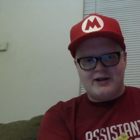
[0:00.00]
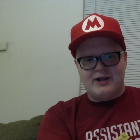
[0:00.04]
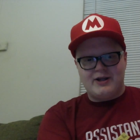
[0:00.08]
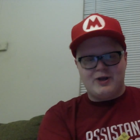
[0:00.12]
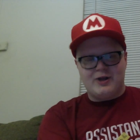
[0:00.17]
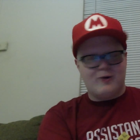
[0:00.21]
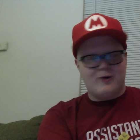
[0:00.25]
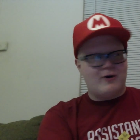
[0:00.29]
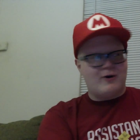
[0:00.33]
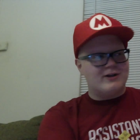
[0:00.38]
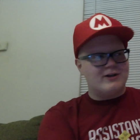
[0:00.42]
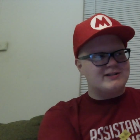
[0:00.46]

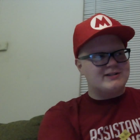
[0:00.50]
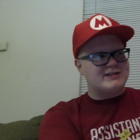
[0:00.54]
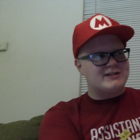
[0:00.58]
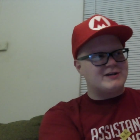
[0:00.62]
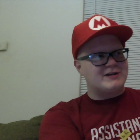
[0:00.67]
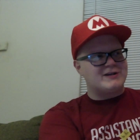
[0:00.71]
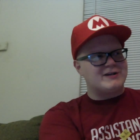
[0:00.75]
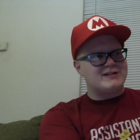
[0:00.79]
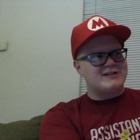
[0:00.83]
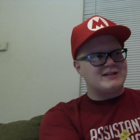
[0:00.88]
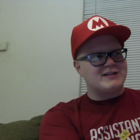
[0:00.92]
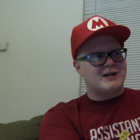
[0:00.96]
You want a
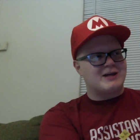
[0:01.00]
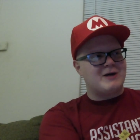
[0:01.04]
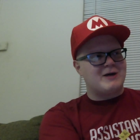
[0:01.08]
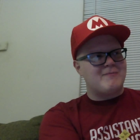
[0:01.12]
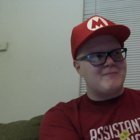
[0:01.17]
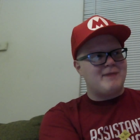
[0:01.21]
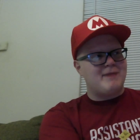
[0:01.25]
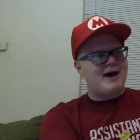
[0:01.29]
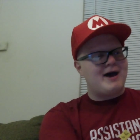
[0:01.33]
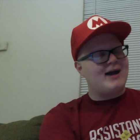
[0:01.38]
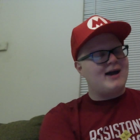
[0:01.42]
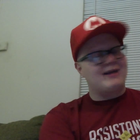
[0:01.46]
series to come
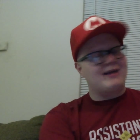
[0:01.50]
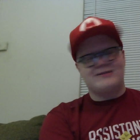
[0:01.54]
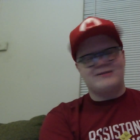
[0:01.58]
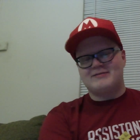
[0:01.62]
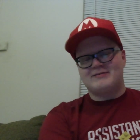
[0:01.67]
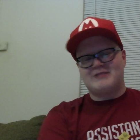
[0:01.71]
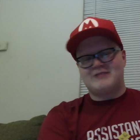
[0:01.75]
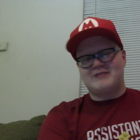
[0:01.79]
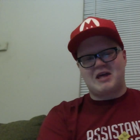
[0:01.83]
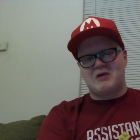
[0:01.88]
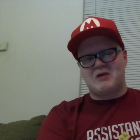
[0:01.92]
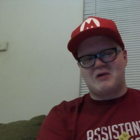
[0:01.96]
back,
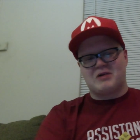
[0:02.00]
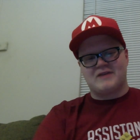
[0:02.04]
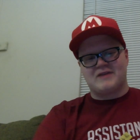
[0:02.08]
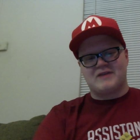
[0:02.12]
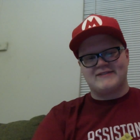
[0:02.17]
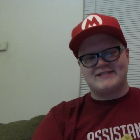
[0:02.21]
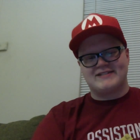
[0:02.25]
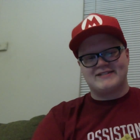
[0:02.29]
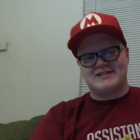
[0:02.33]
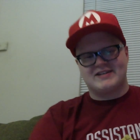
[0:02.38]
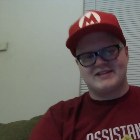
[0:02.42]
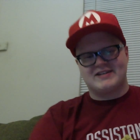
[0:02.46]
they don't give
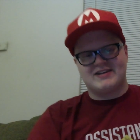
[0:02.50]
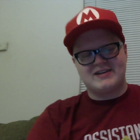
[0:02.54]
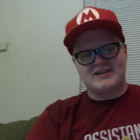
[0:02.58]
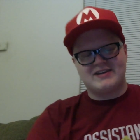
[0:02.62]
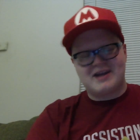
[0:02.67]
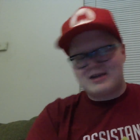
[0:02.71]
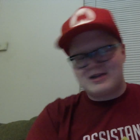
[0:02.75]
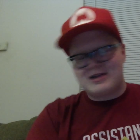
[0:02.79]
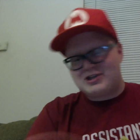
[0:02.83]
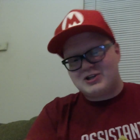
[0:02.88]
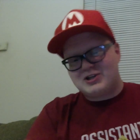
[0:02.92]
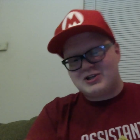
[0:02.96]
it to you.
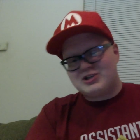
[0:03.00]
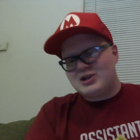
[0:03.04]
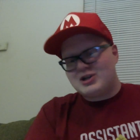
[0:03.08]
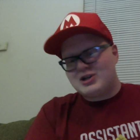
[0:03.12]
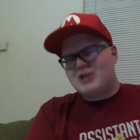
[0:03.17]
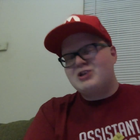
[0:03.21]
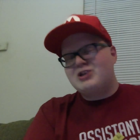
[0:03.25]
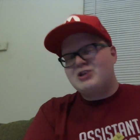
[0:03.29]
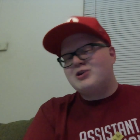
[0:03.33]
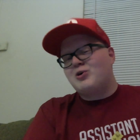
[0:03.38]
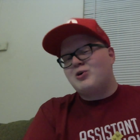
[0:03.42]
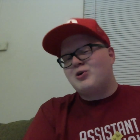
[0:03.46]
And
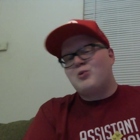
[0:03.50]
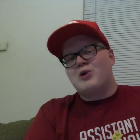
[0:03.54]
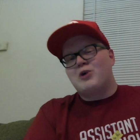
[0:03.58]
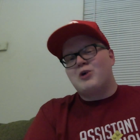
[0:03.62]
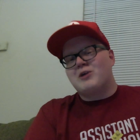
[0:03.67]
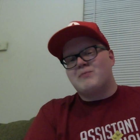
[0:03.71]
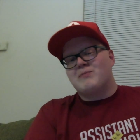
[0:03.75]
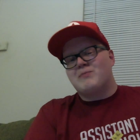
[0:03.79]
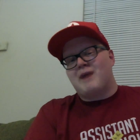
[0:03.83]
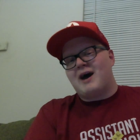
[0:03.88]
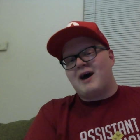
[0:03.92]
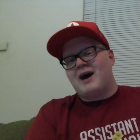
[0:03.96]
you don't want
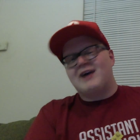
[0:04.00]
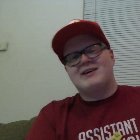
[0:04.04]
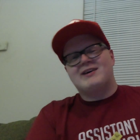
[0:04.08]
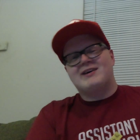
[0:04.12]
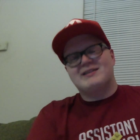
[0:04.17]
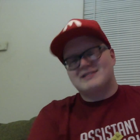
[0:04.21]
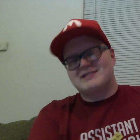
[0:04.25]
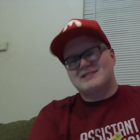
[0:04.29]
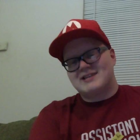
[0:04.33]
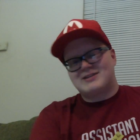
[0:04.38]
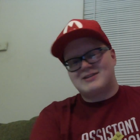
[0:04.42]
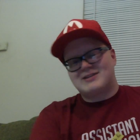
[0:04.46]
it back
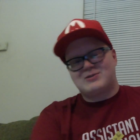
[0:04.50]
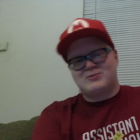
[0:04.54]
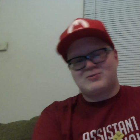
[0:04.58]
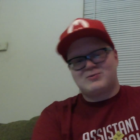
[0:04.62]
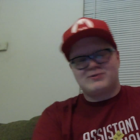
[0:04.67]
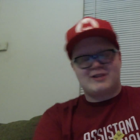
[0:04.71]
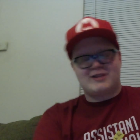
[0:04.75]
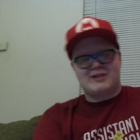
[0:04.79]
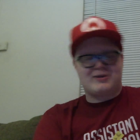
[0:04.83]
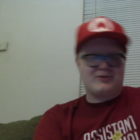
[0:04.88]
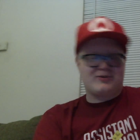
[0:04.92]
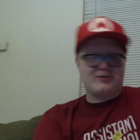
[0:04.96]
because
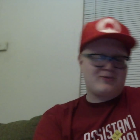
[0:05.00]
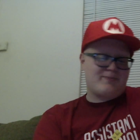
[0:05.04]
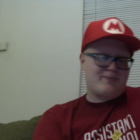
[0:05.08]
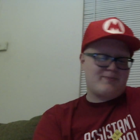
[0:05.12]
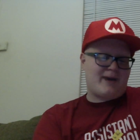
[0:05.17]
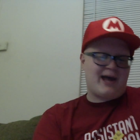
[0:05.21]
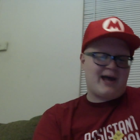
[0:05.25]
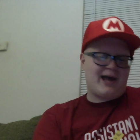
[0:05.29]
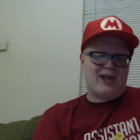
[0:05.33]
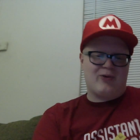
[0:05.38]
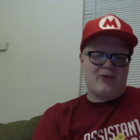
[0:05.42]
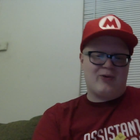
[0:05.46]
they'll do
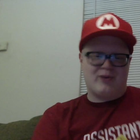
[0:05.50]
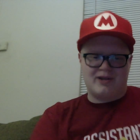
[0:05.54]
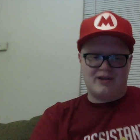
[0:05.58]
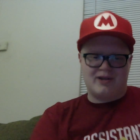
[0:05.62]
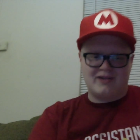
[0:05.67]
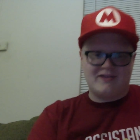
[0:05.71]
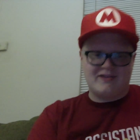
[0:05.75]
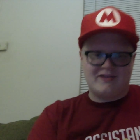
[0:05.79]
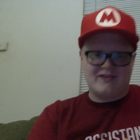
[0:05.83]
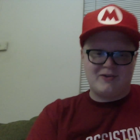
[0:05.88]
Pilot Wings.